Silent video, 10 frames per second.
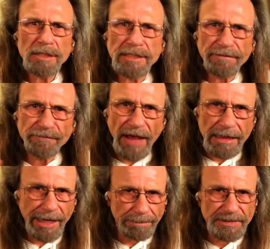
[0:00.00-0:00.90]

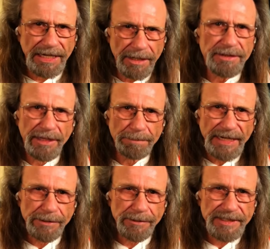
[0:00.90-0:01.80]
developed the
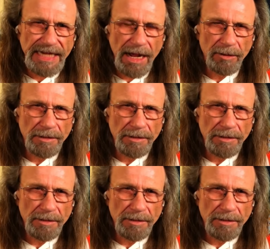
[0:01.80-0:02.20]
Beatles sound.